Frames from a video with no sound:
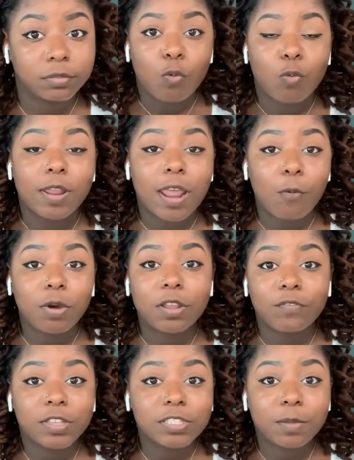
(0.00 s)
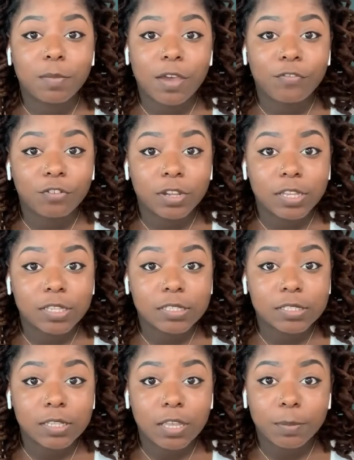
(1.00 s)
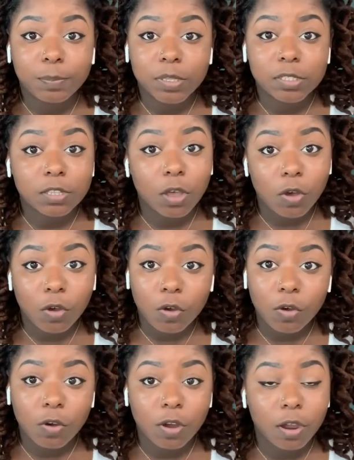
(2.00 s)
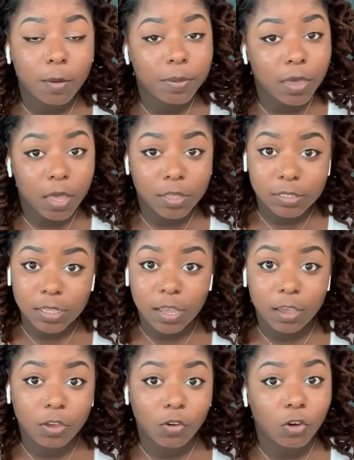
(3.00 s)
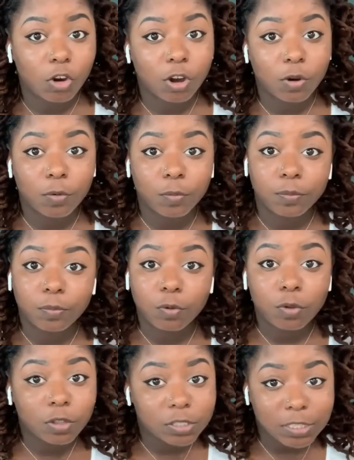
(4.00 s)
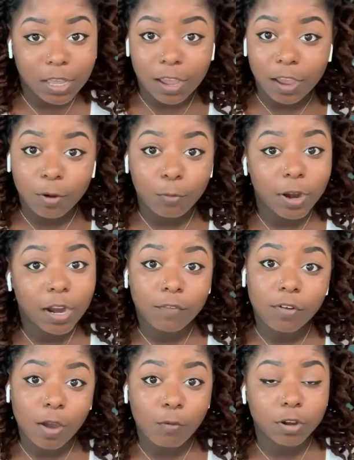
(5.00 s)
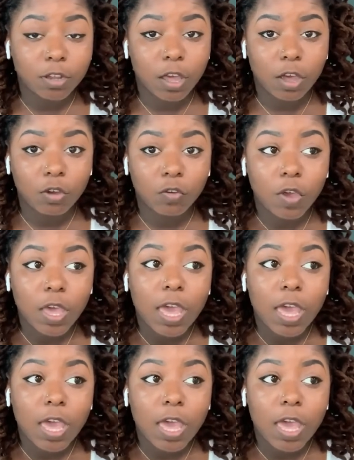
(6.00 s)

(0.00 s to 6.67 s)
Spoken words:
When I want to visit my friends up in Seoul or Pyeongtaek or Ulsan, wherever I want to go,